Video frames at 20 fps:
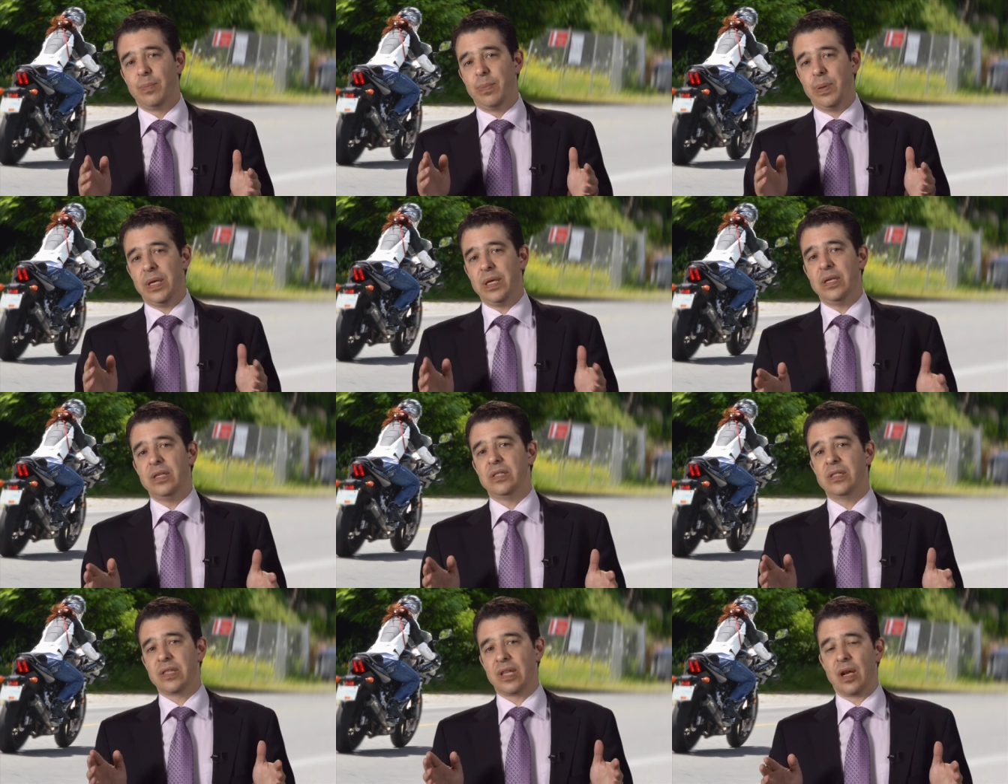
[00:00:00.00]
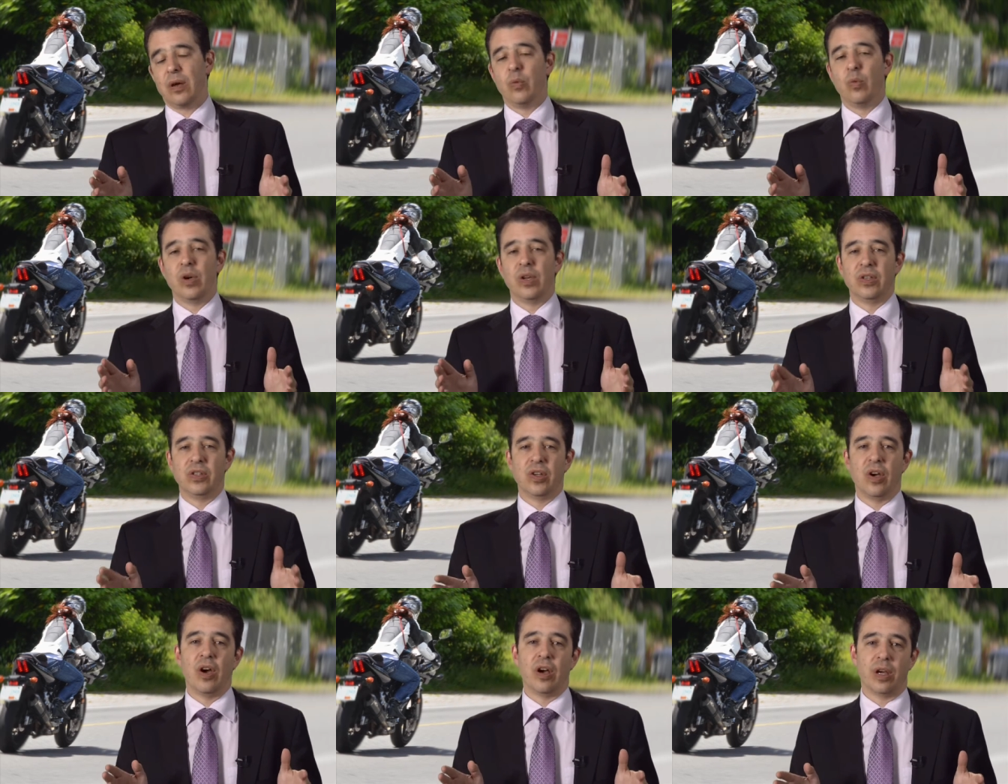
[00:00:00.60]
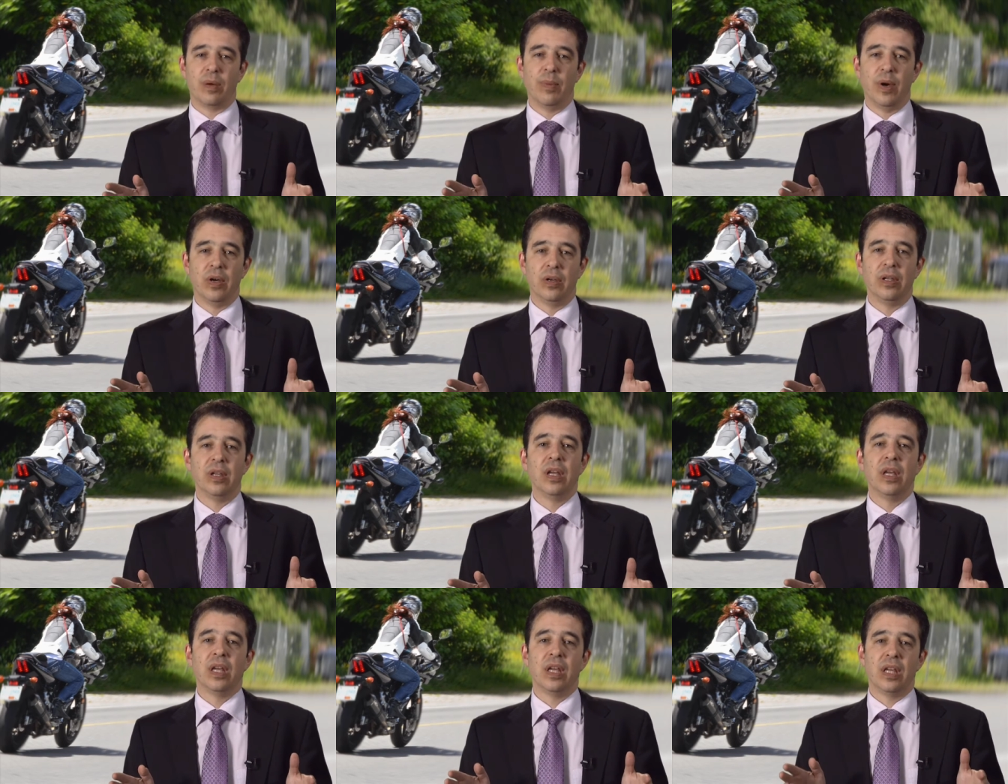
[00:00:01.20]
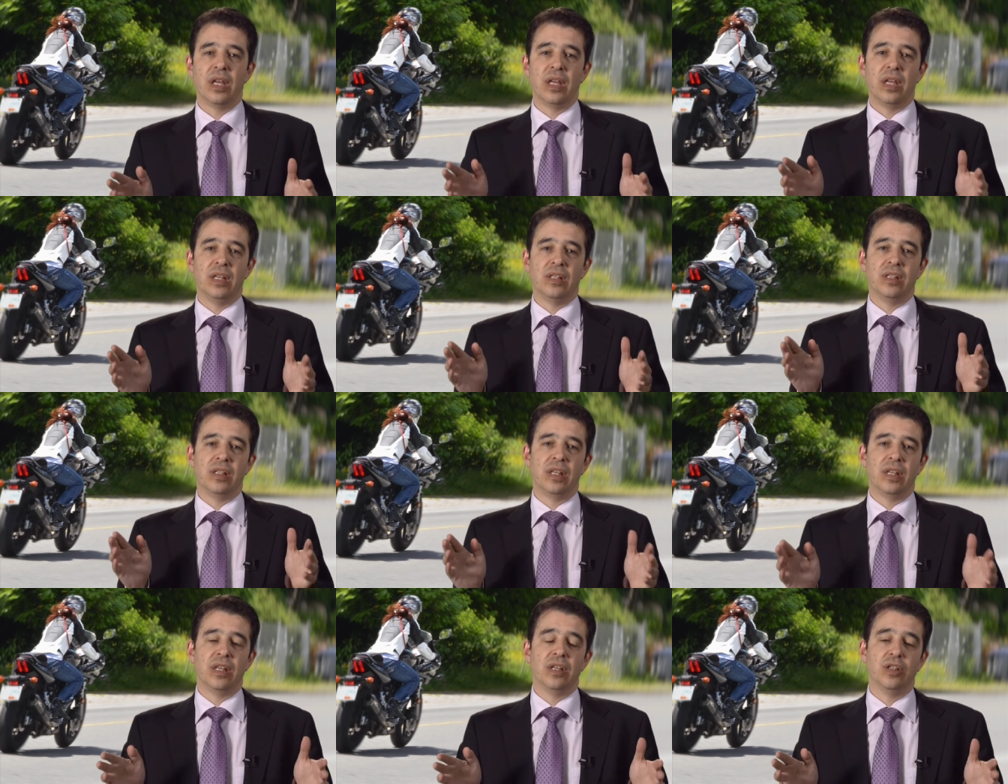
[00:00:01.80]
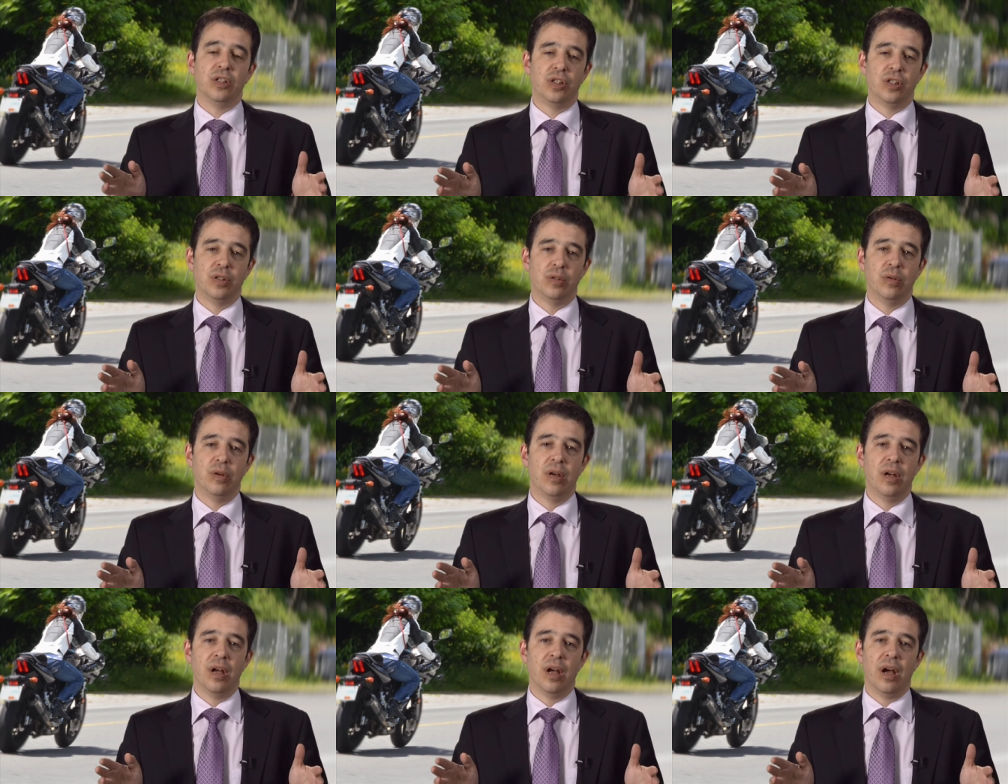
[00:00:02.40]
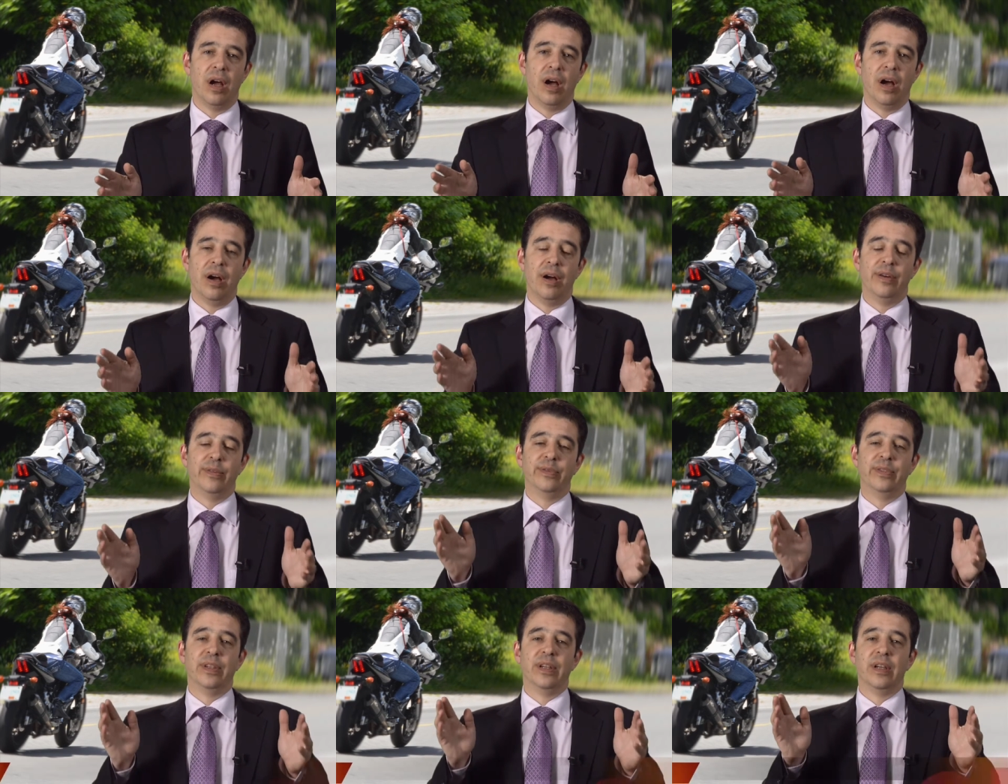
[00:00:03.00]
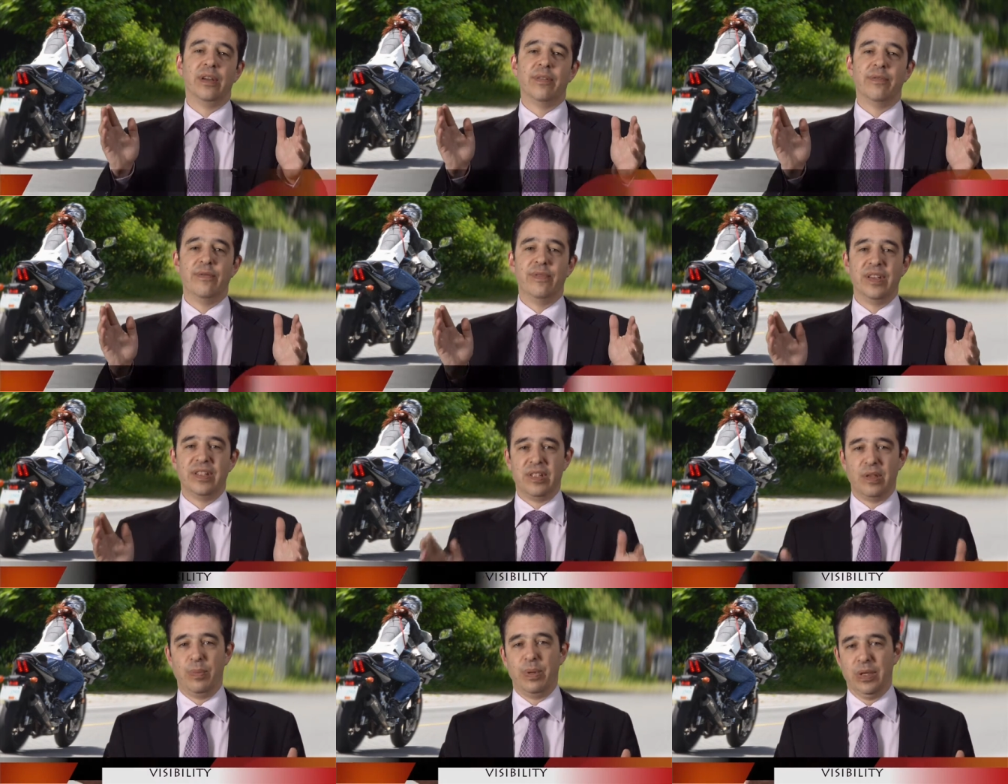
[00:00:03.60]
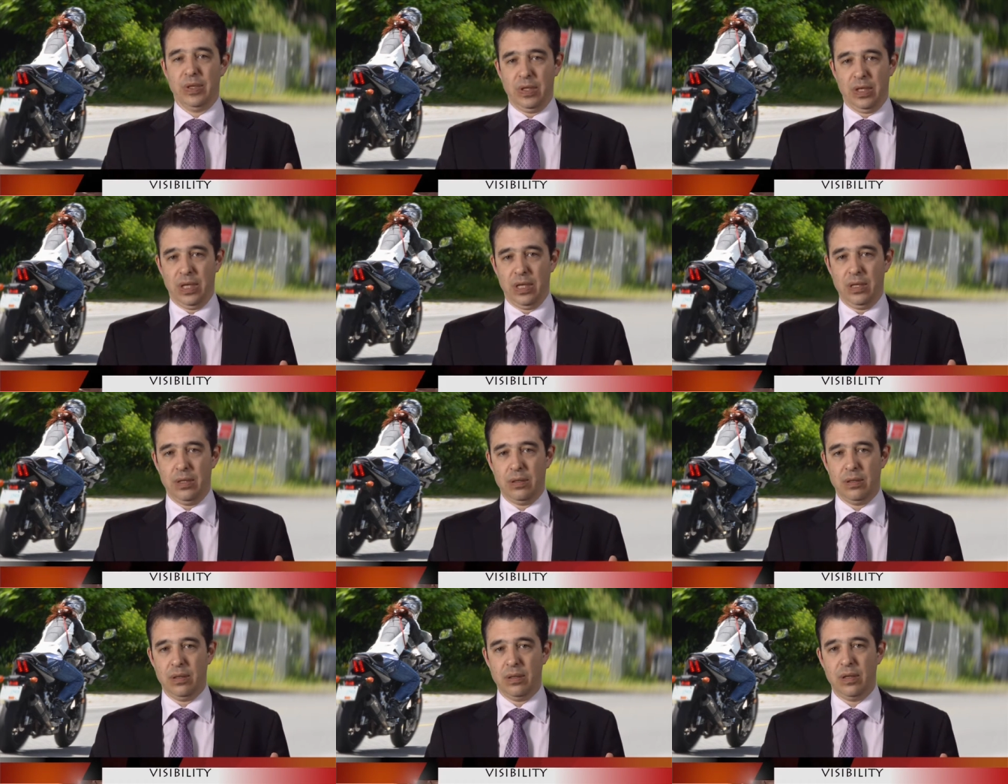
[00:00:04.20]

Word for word: piece that I want to talk about is the issue of visibility.